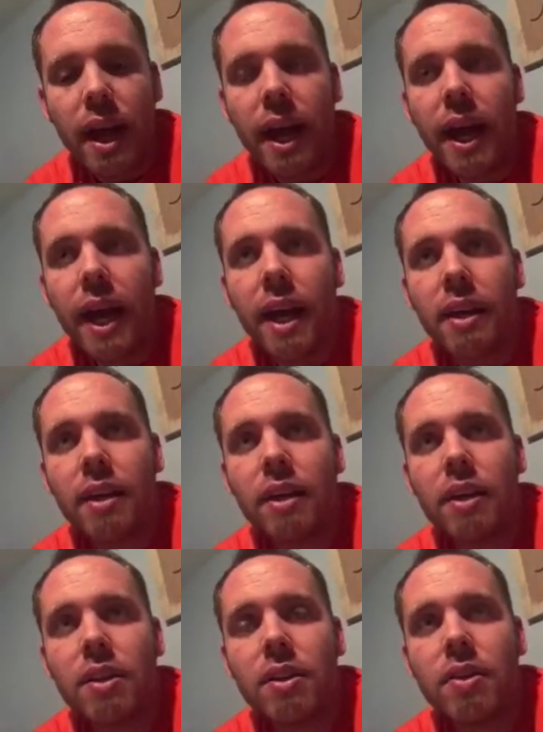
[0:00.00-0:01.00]
And
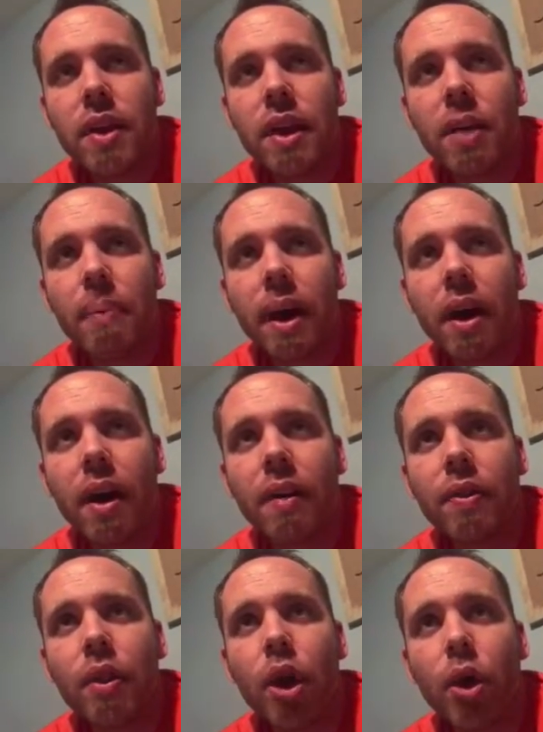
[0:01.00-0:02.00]
to think about
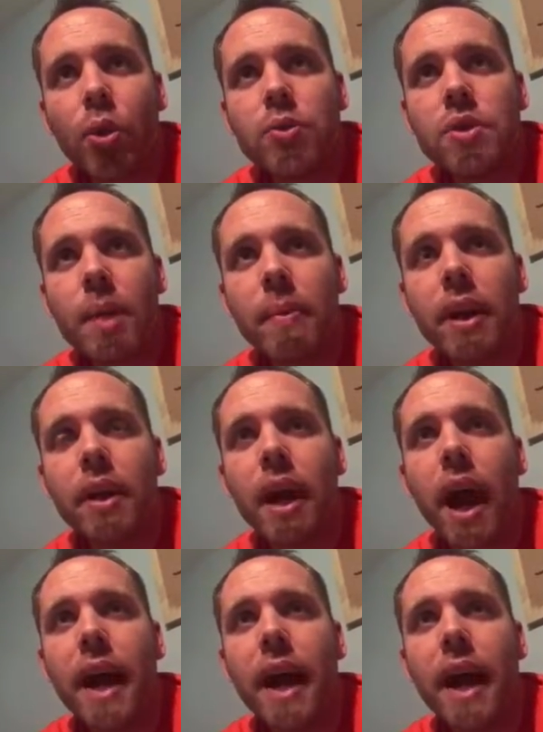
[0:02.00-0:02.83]
those, I mean,